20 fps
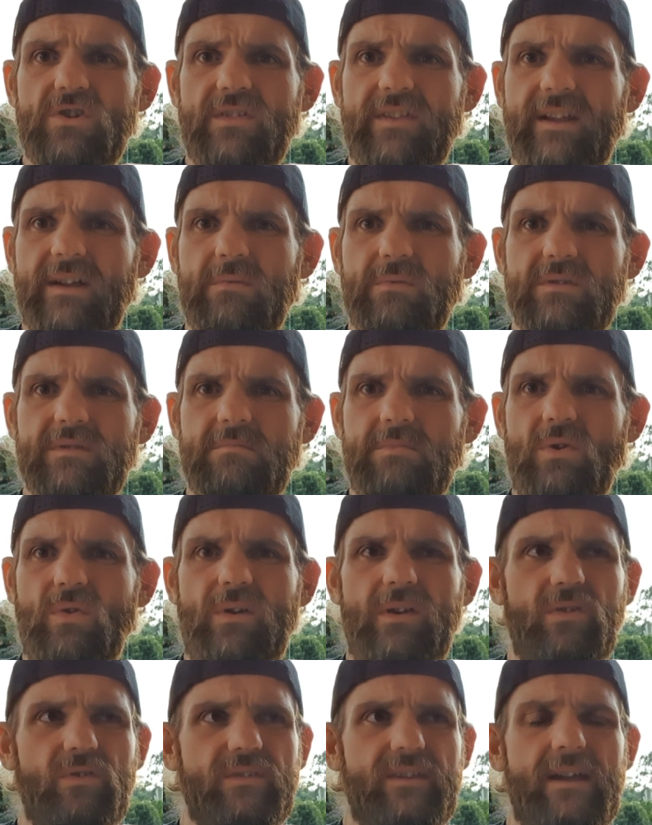I think it was a
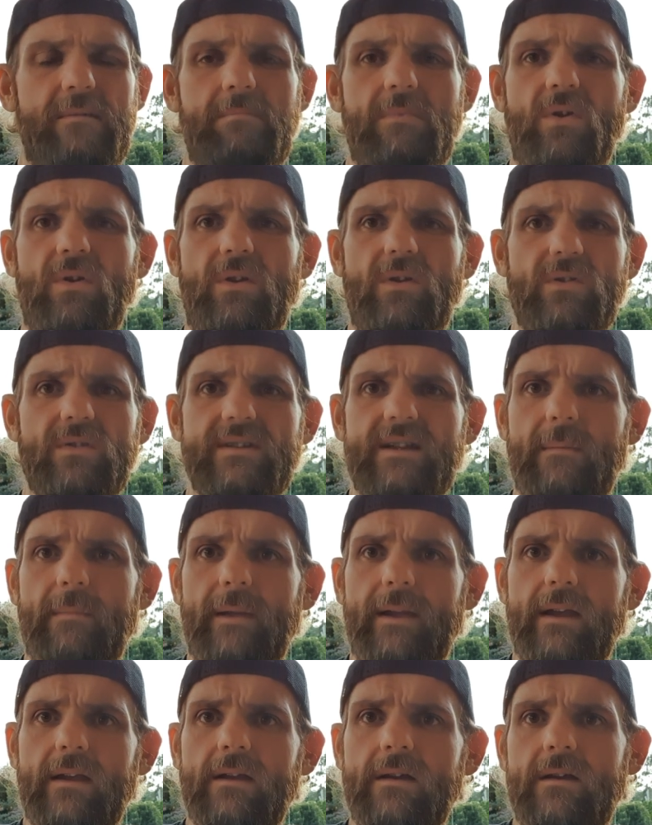million or 10 million or
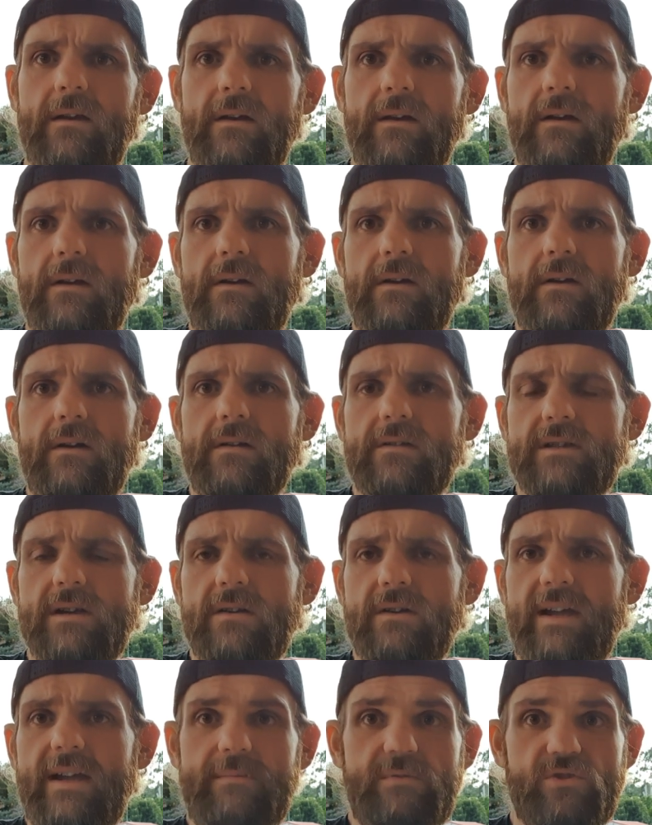something. So
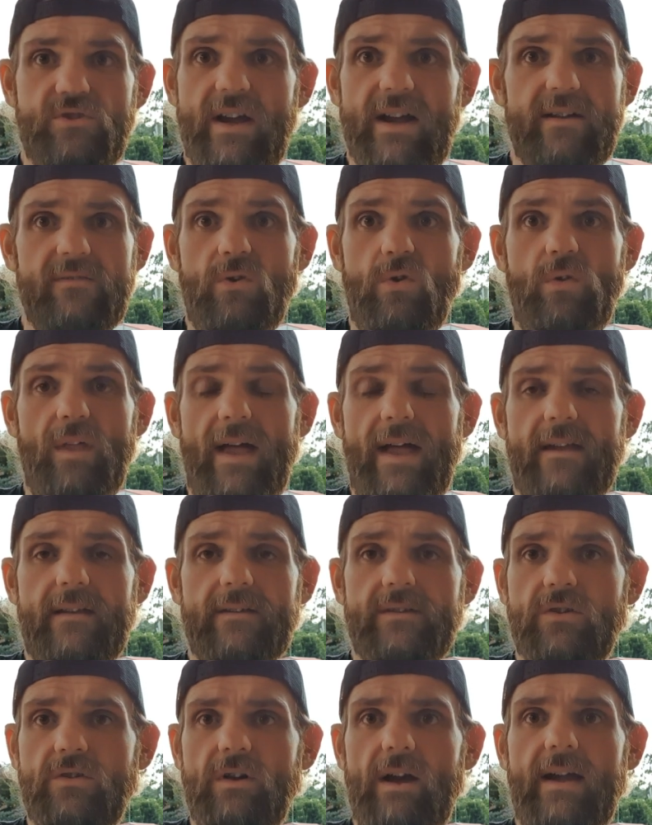it keeps track of all that.
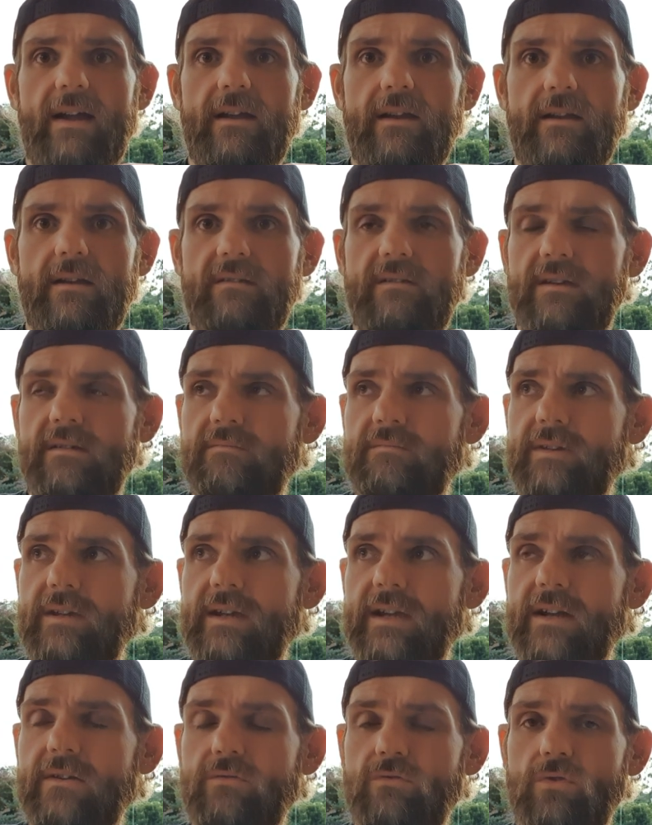It's great. And you
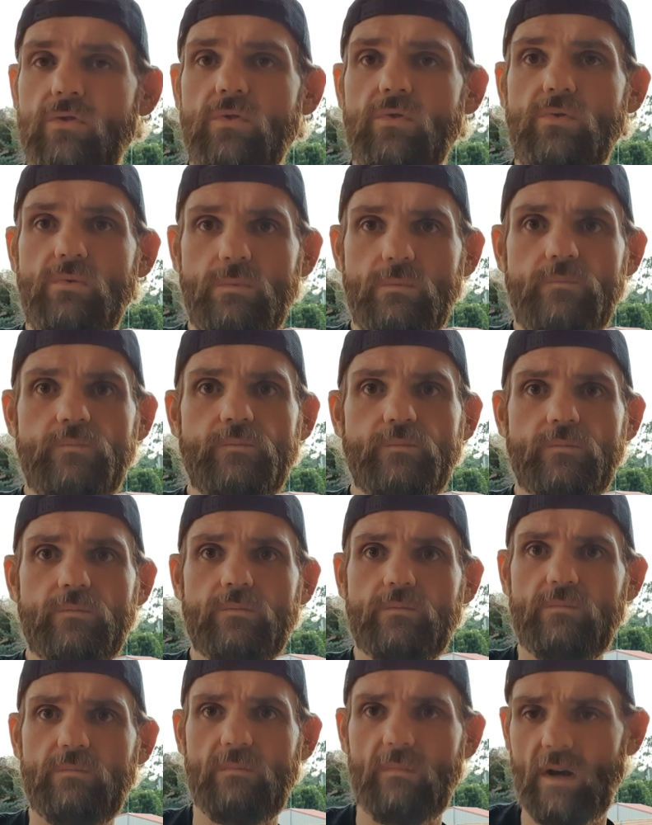get a real,
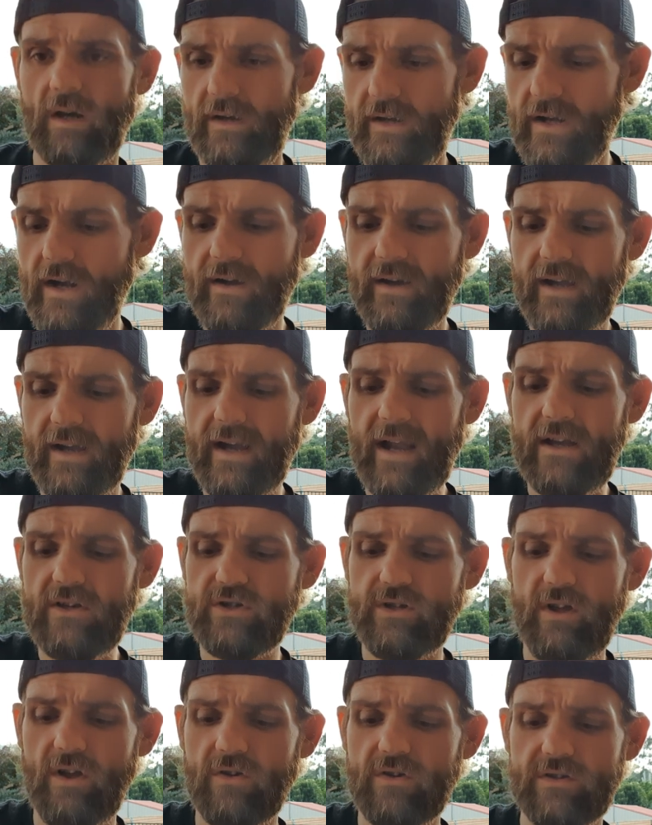you know,
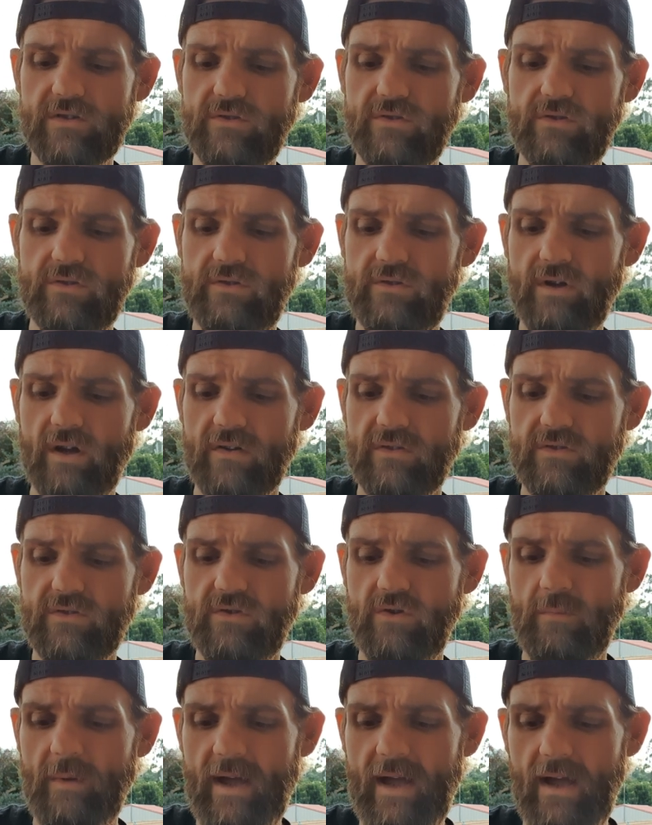occasionally I'll just
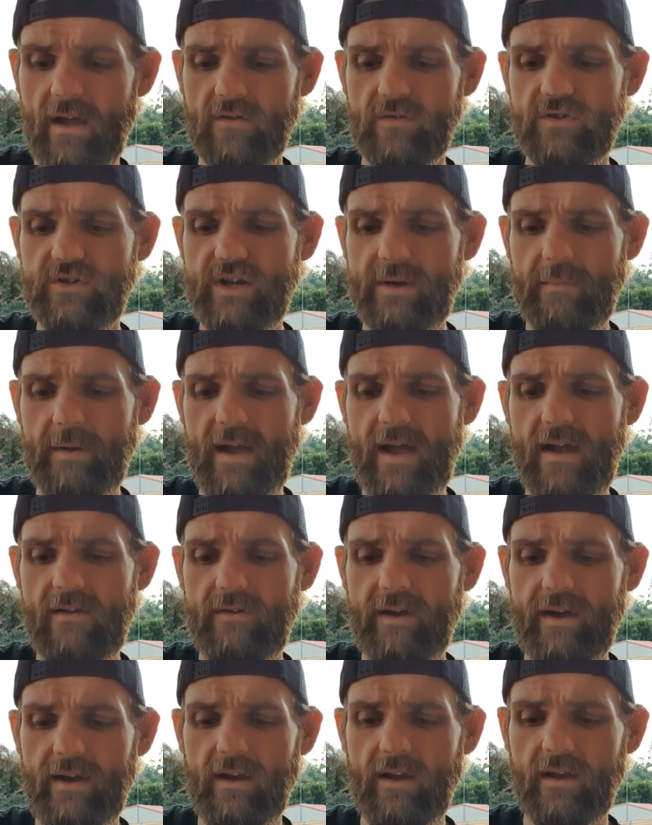check my heart
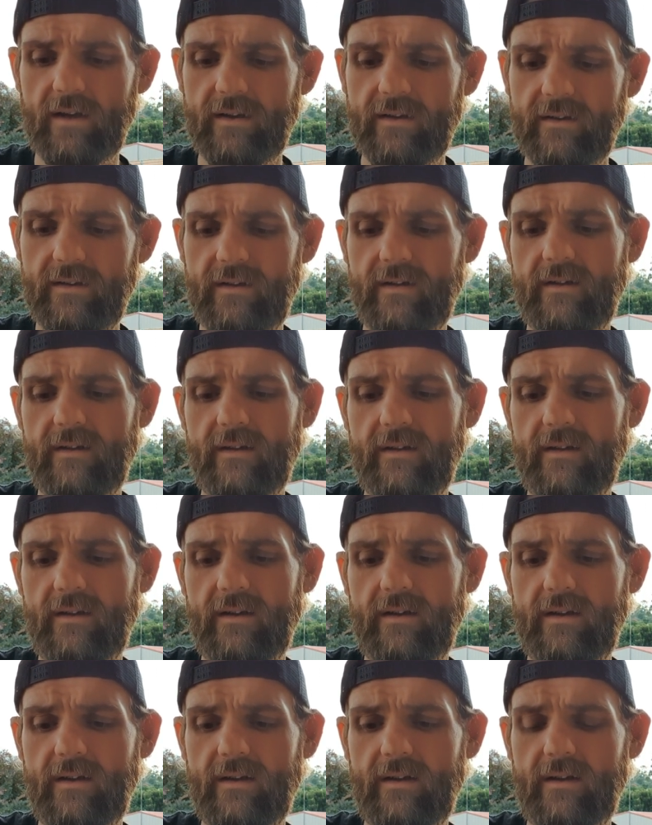rate. Like,
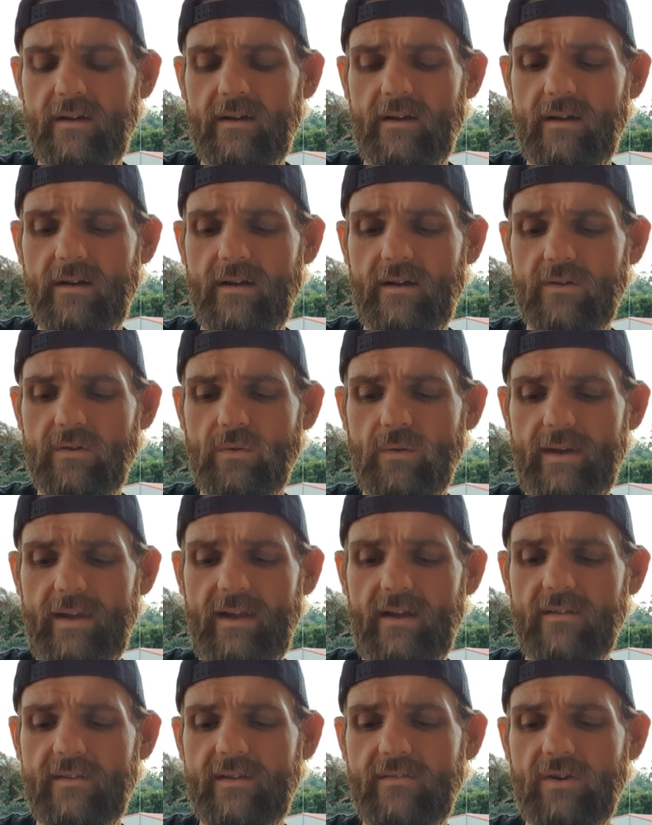I'll do it now.
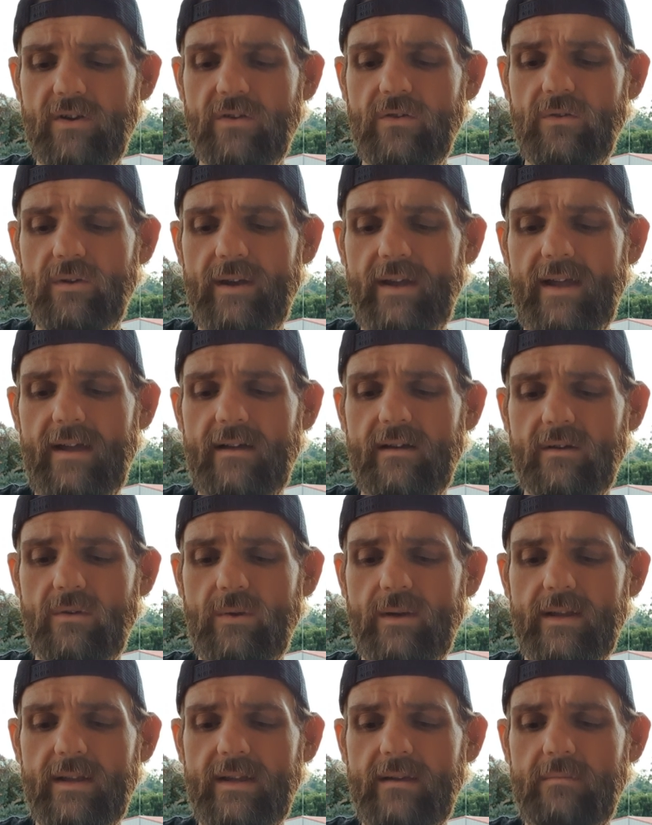I'll certainly do it now
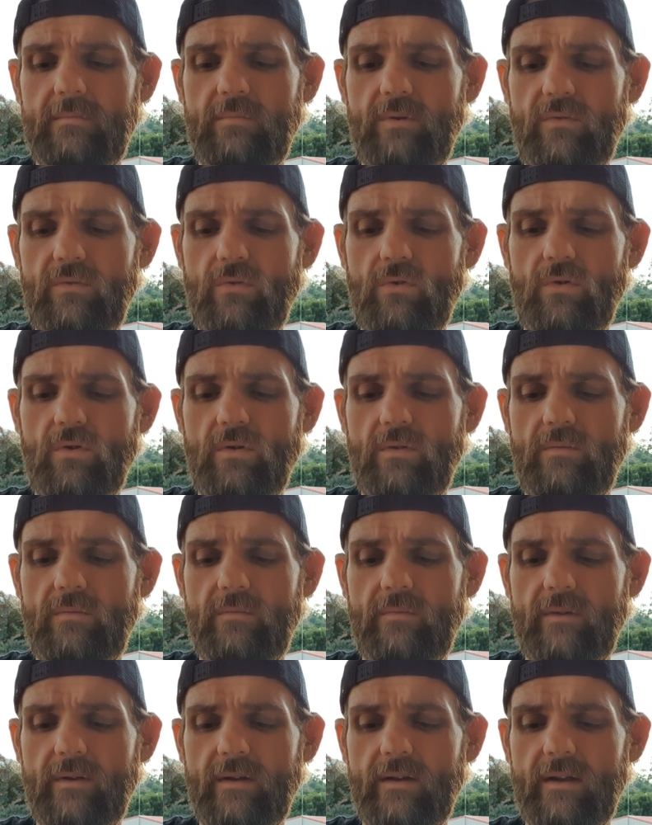quickly before,
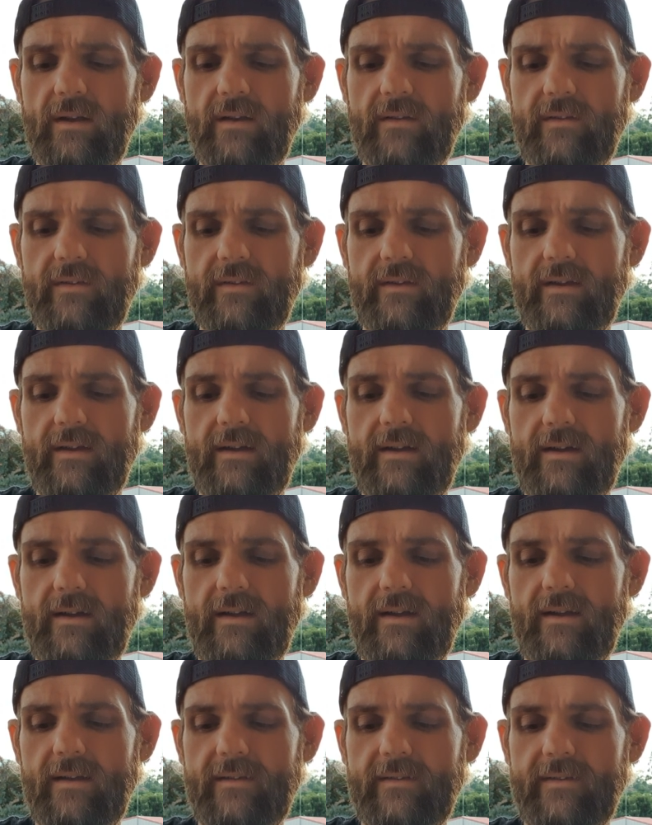let's
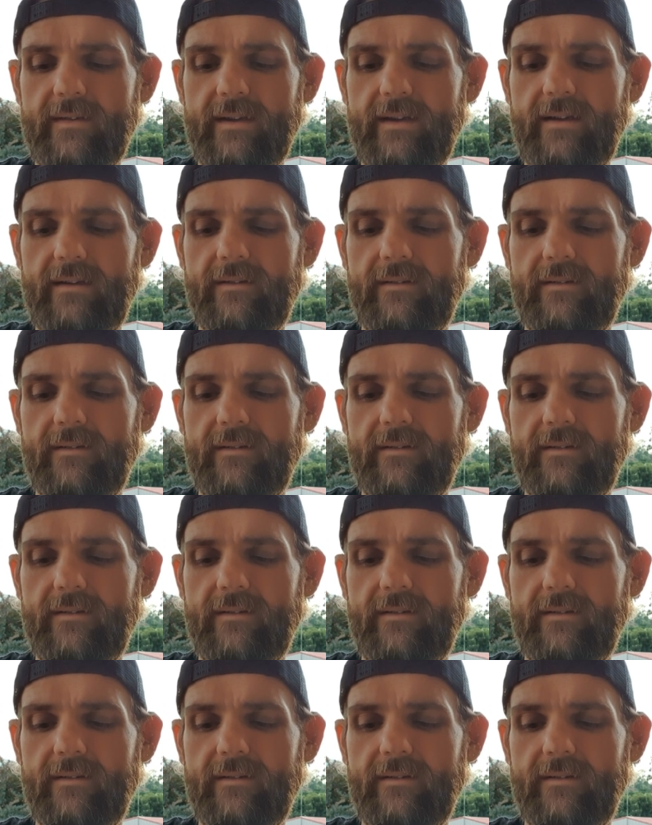see.